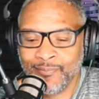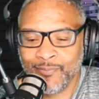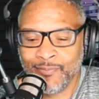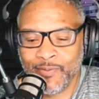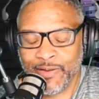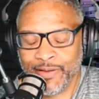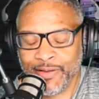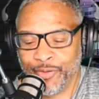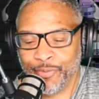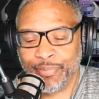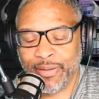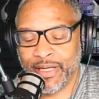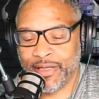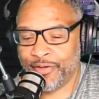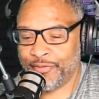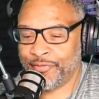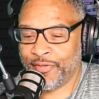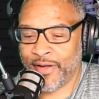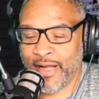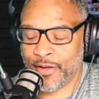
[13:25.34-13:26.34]
You
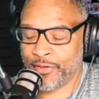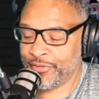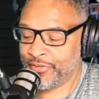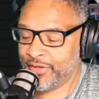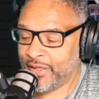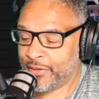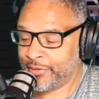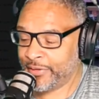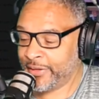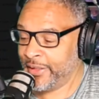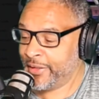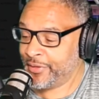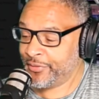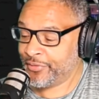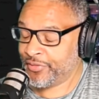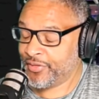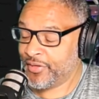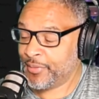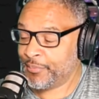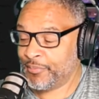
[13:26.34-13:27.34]
pedophiles out there
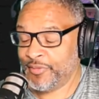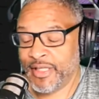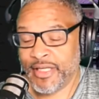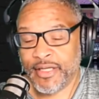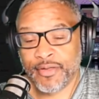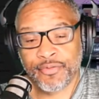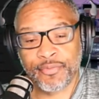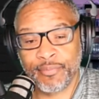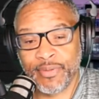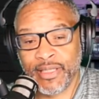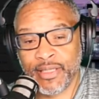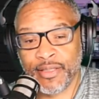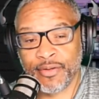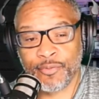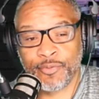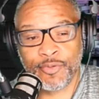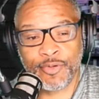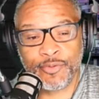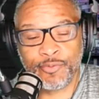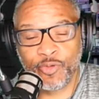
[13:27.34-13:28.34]
is something else, man.
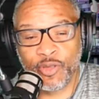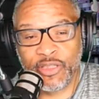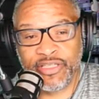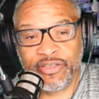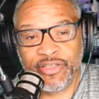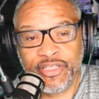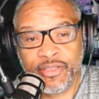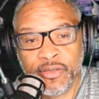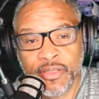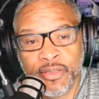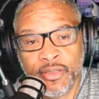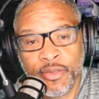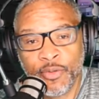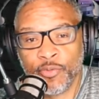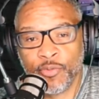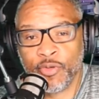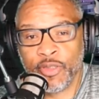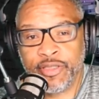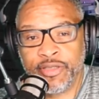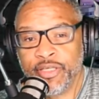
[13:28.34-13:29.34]
What what do you
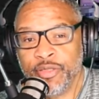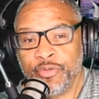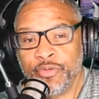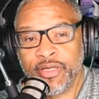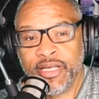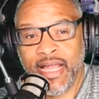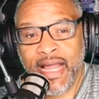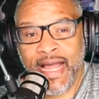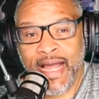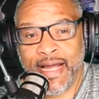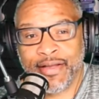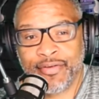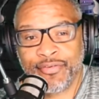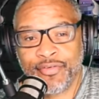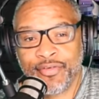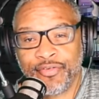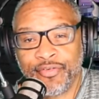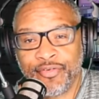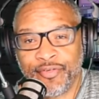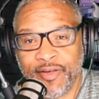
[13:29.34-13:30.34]
what do you
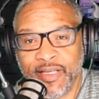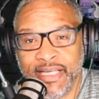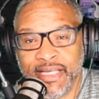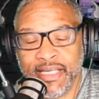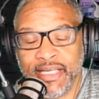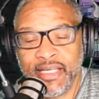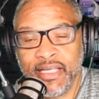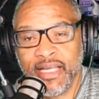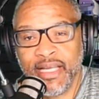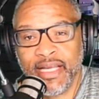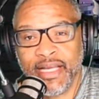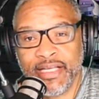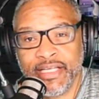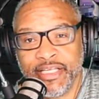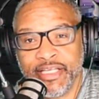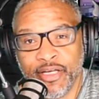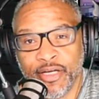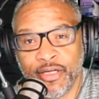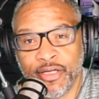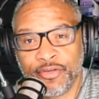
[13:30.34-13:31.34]
guys see in
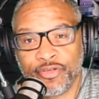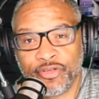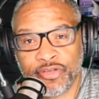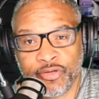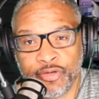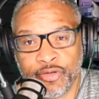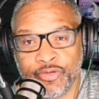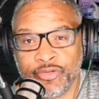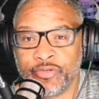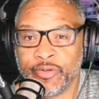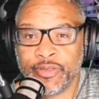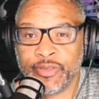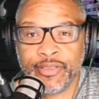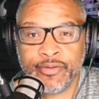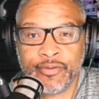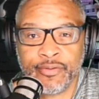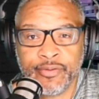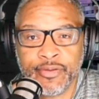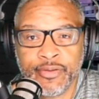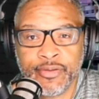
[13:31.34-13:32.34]
young children?
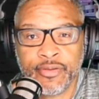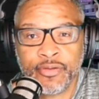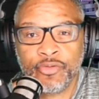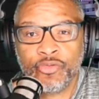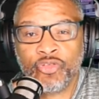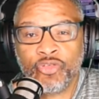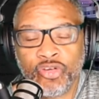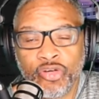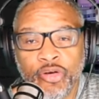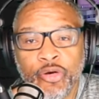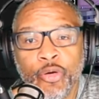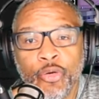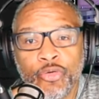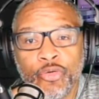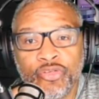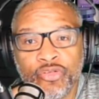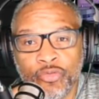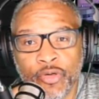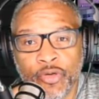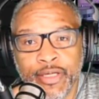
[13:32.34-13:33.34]

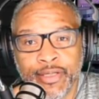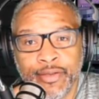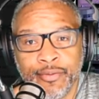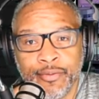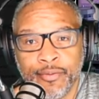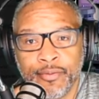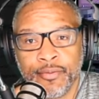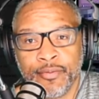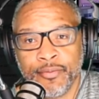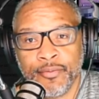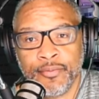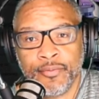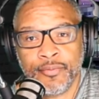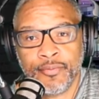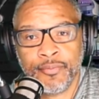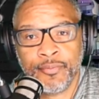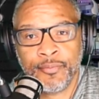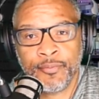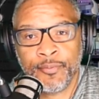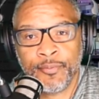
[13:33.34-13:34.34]
Children.
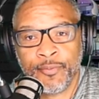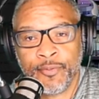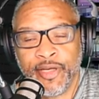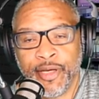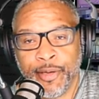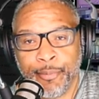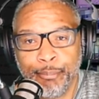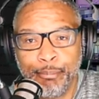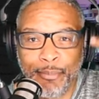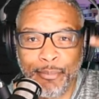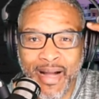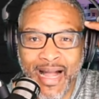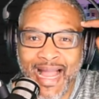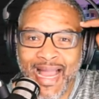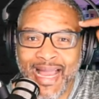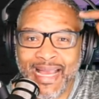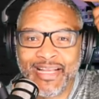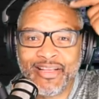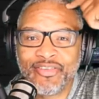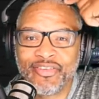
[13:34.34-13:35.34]
Their
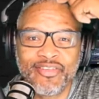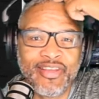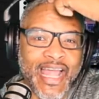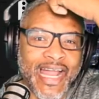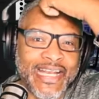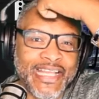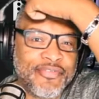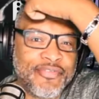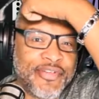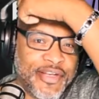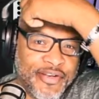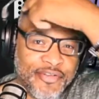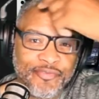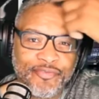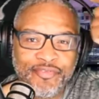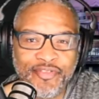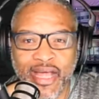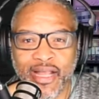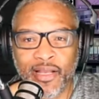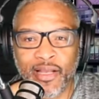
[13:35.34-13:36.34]
minds not even
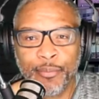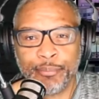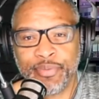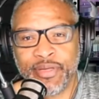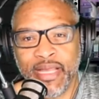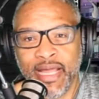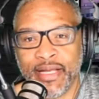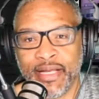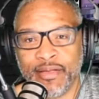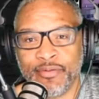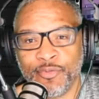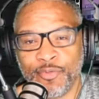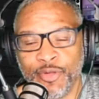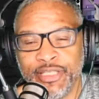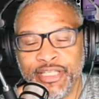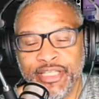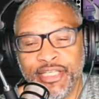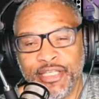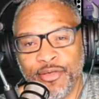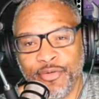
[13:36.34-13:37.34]
developed yet. What
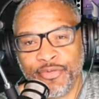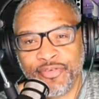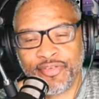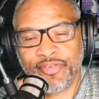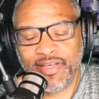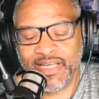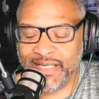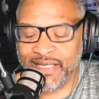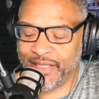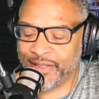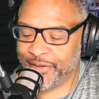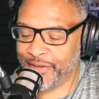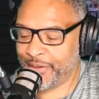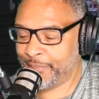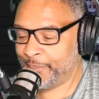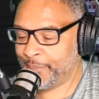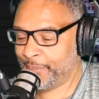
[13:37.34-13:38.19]
do you see in them?